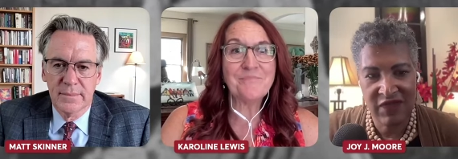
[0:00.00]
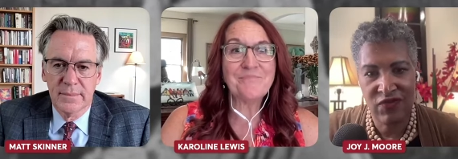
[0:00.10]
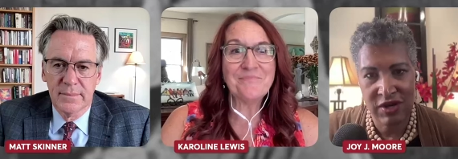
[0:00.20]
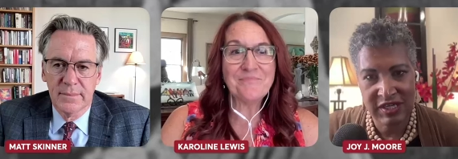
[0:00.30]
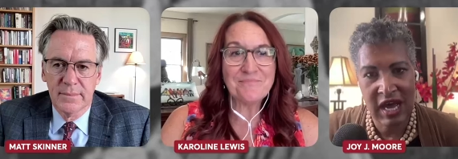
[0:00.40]

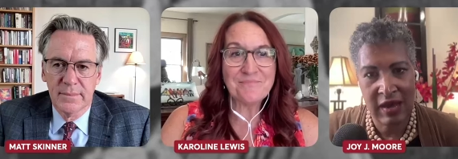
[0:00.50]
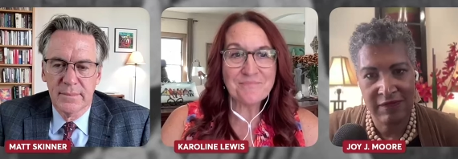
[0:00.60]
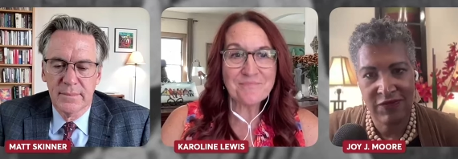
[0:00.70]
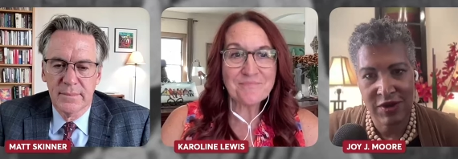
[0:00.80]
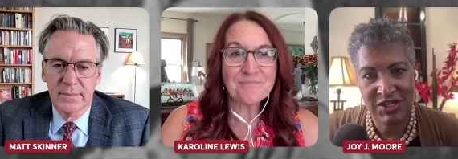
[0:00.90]
Speaker 1: ever a
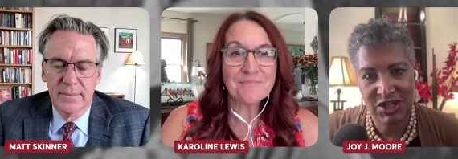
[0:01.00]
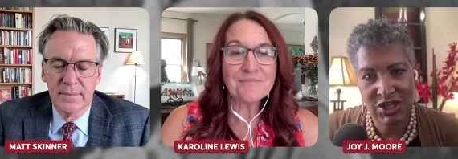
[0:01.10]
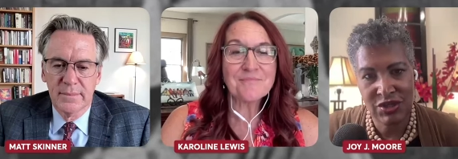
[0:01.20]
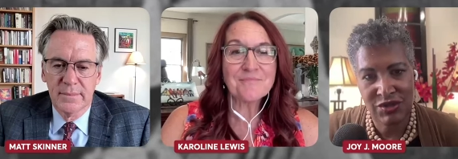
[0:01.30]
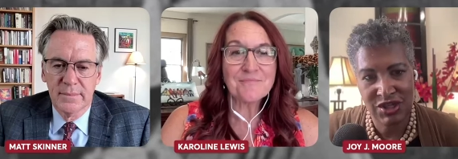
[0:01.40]
time for us
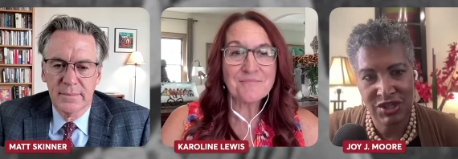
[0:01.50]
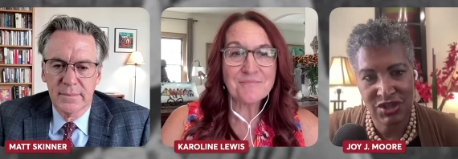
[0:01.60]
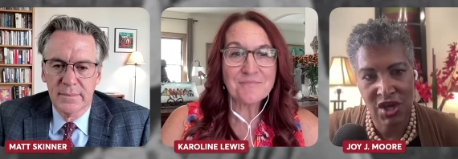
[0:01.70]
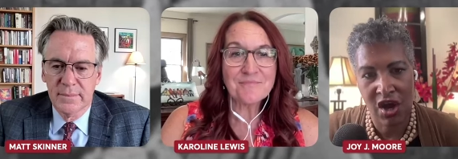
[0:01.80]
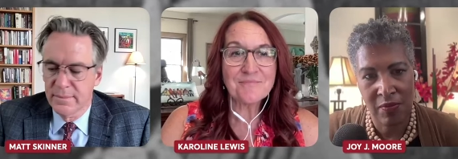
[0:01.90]
to use this
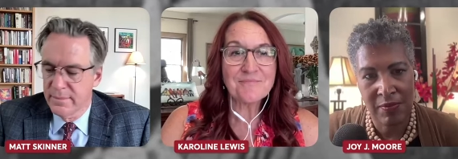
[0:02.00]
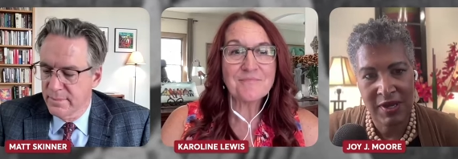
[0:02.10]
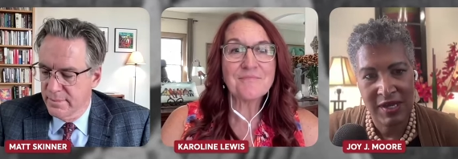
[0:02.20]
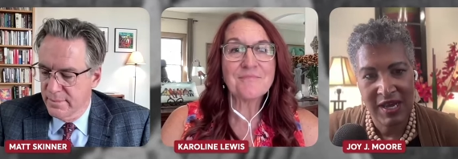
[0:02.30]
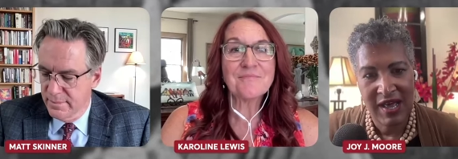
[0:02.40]
psalm,
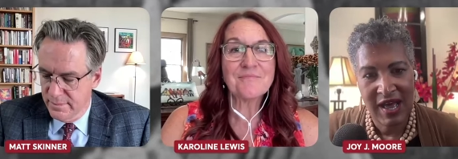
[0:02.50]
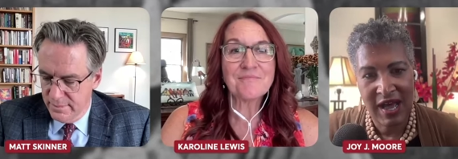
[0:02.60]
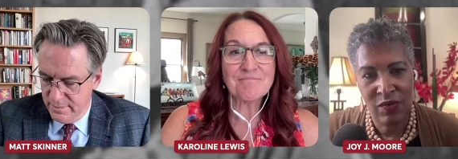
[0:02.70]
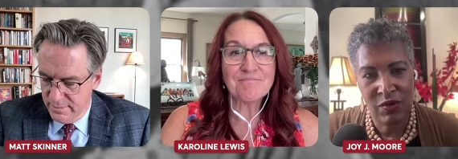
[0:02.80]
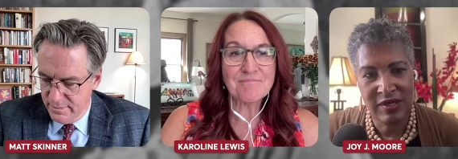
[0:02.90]

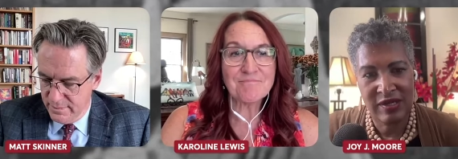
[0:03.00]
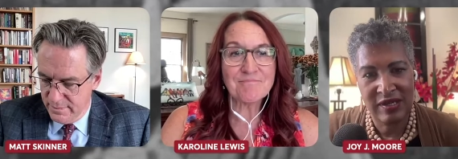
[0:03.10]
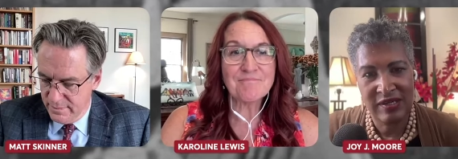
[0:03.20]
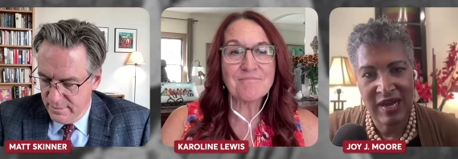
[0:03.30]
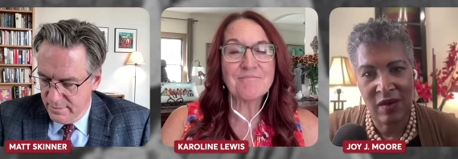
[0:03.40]
I would
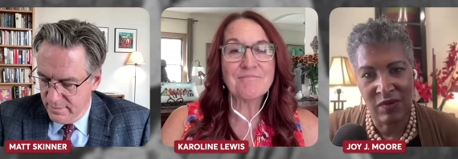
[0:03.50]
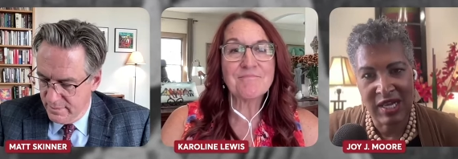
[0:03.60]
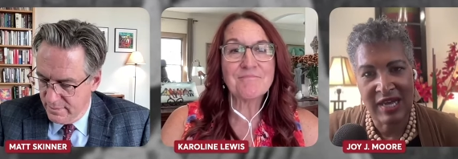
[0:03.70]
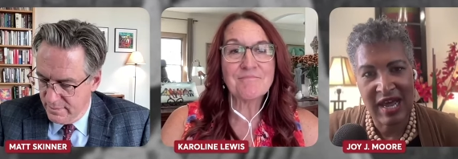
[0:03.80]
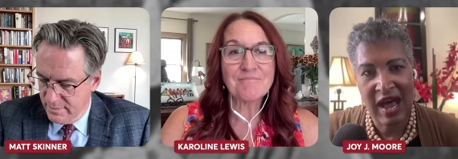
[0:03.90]
I
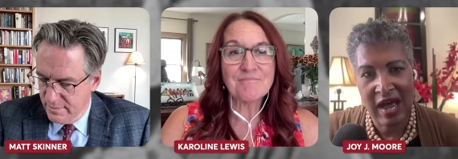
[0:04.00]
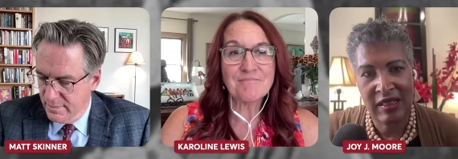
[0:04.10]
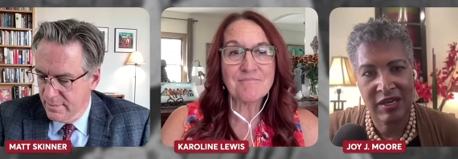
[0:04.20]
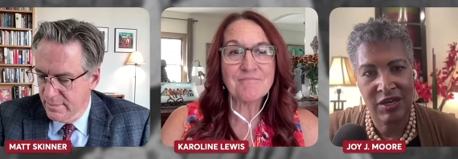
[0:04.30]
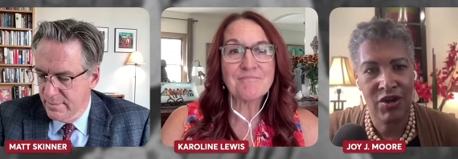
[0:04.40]
would like to
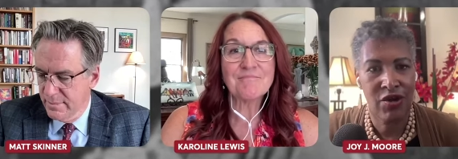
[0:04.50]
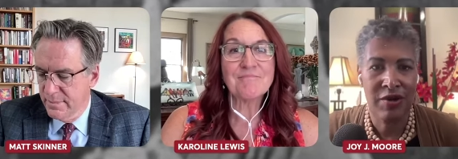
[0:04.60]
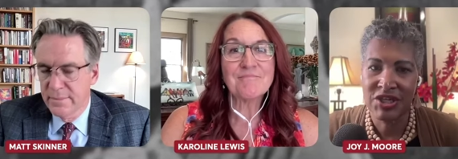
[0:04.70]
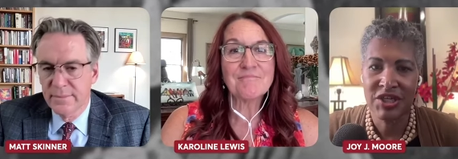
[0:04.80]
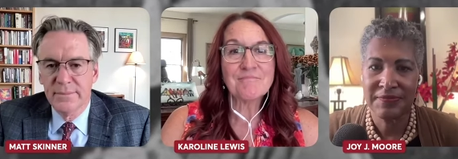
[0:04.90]
highly
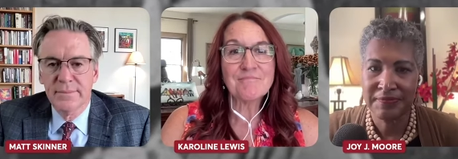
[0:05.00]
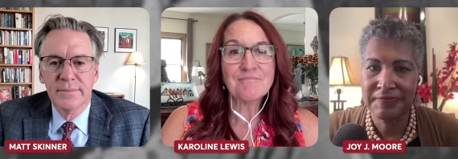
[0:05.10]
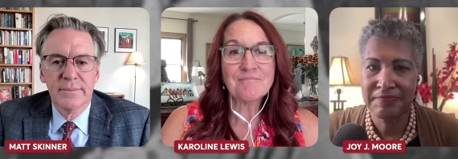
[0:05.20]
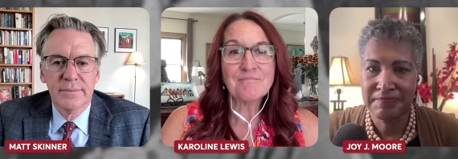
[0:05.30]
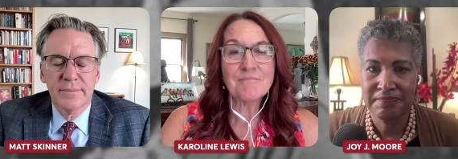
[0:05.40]
encourage it.
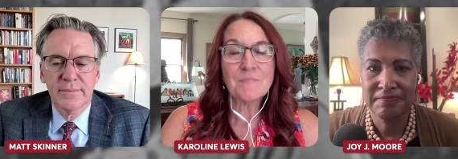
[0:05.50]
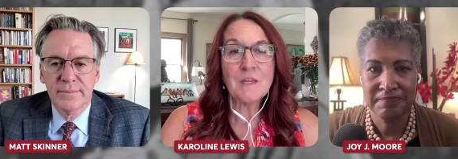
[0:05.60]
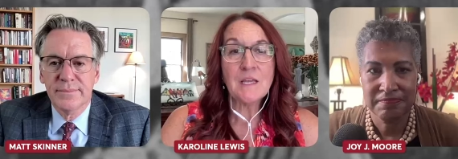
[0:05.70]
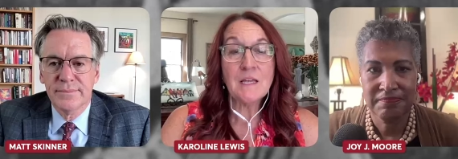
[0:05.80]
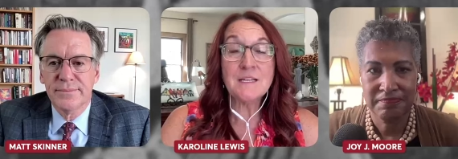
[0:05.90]

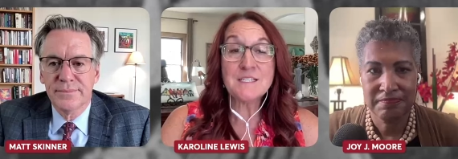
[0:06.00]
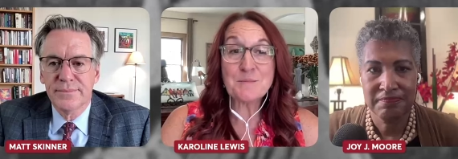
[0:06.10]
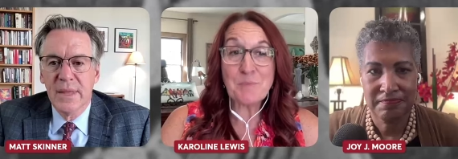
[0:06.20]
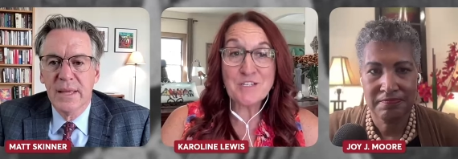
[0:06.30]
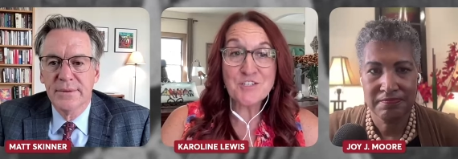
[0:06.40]

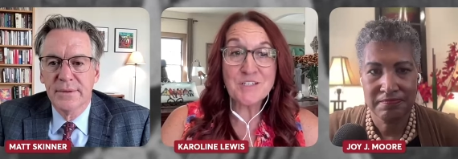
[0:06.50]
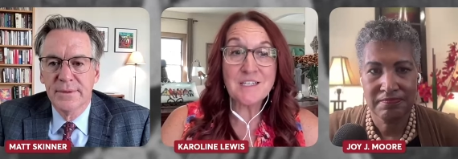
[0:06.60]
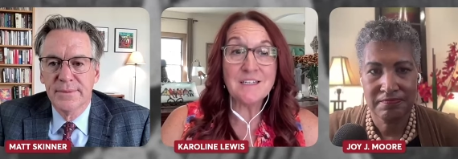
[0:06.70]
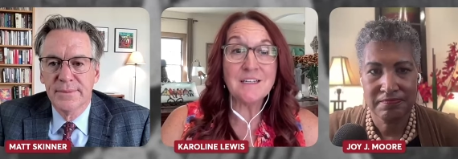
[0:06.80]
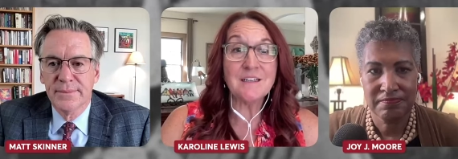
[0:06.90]

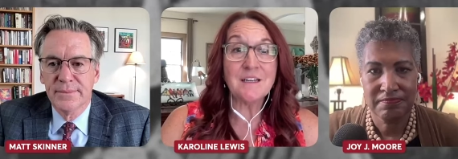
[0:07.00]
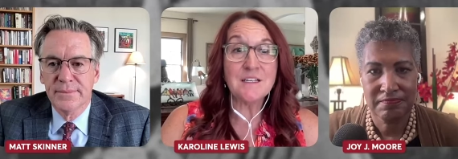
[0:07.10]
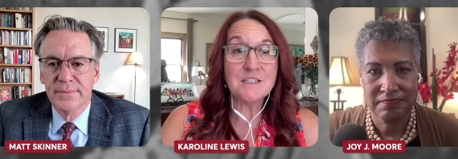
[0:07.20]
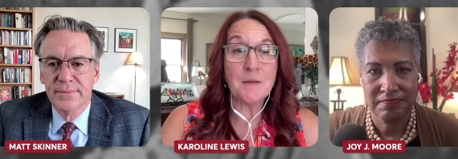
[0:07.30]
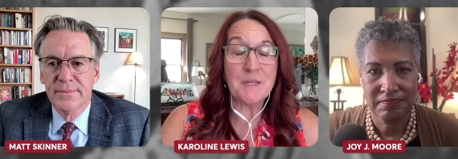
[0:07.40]
Speaker 2: Especially
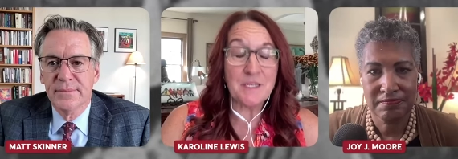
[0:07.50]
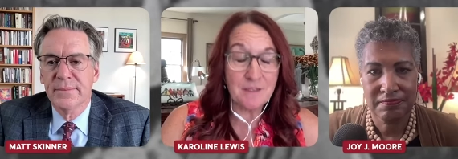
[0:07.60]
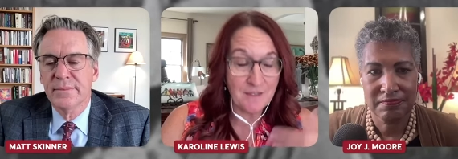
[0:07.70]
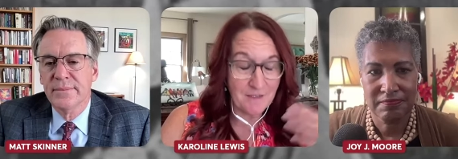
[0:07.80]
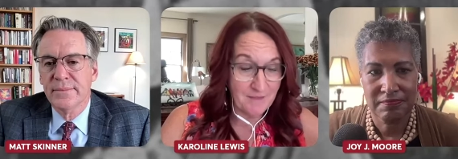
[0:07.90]
as I
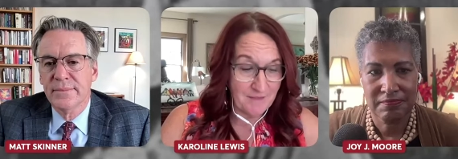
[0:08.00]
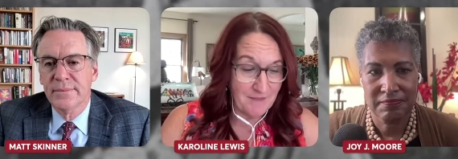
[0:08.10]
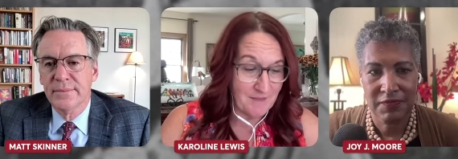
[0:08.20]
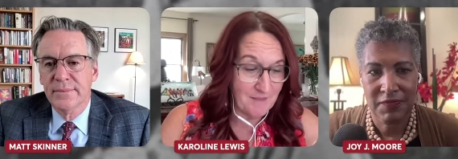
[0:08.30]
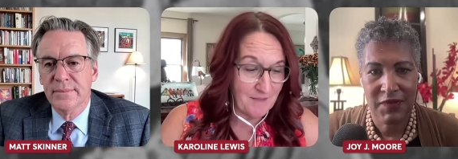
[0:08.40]
mean, I,
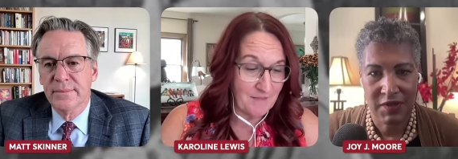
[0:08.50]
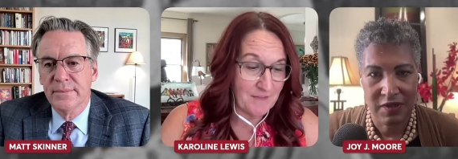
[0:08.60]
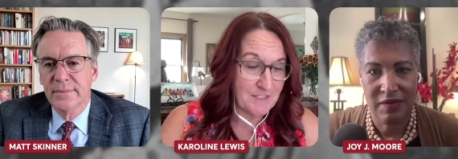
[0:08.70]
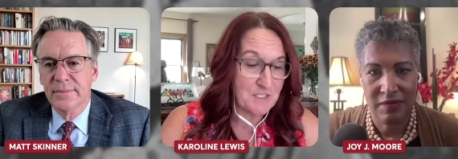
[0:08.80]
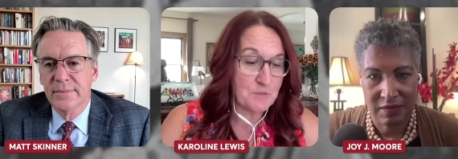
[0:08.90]
I
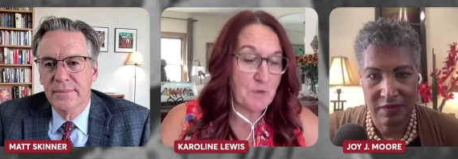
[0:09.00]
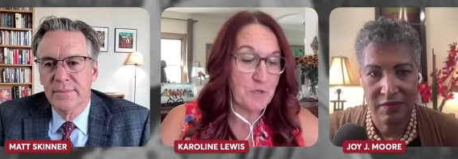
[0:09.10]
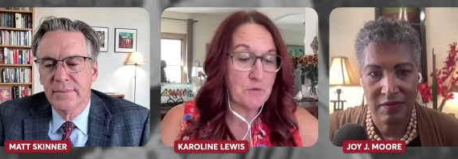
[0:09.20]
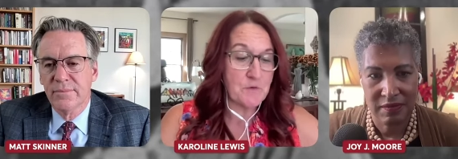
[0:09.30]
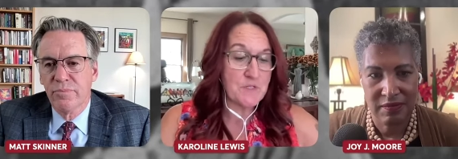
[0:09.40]
think this is what
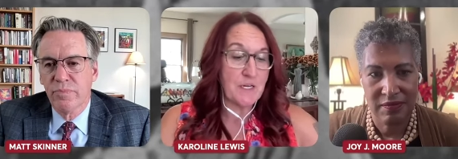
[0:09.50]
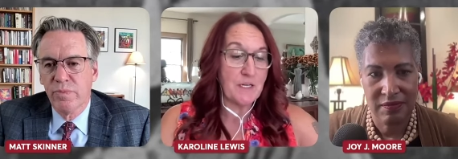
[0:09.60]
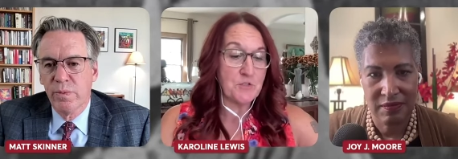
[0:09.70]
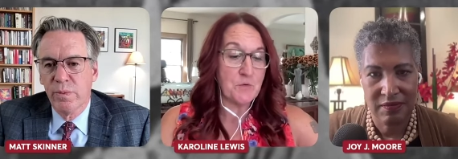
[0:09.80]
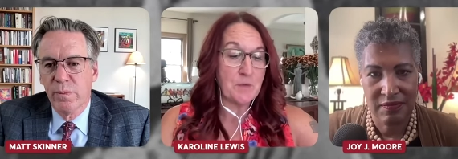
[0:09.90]
you're
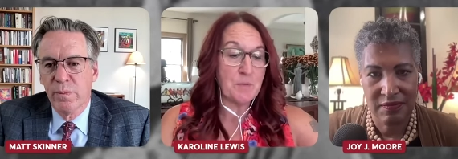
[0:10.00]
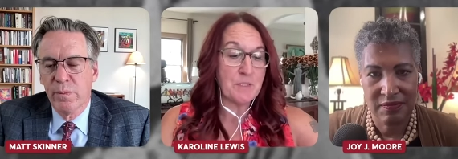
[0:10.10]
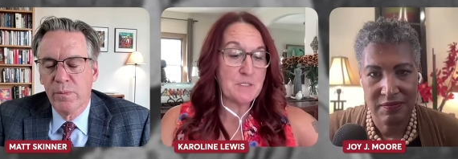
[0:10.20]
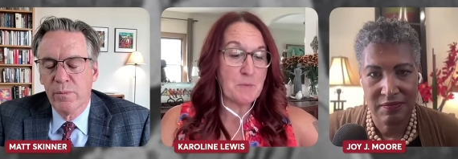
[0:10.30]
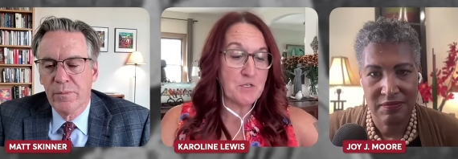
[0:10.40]
saying, Joy, but
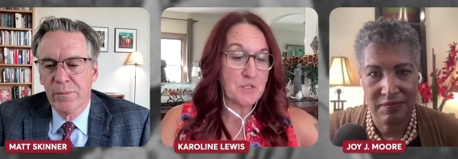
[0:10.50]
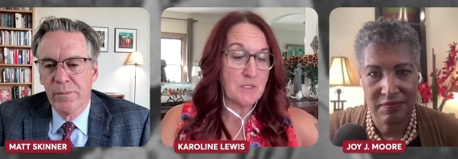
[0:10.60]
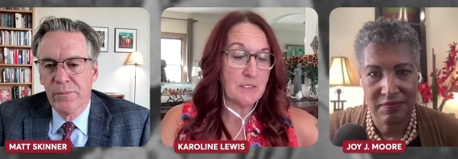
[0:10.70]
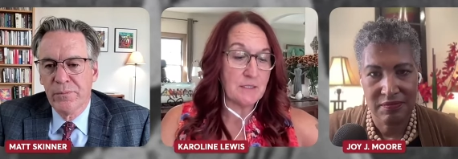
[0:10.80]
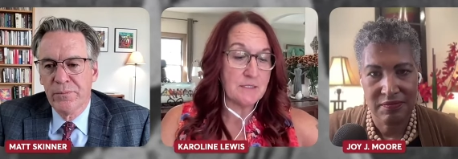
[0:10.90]

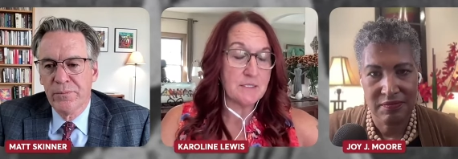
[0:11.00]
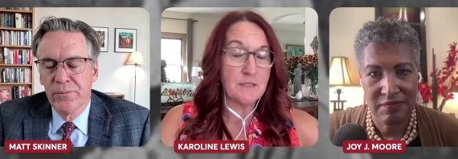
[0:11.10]
especially at least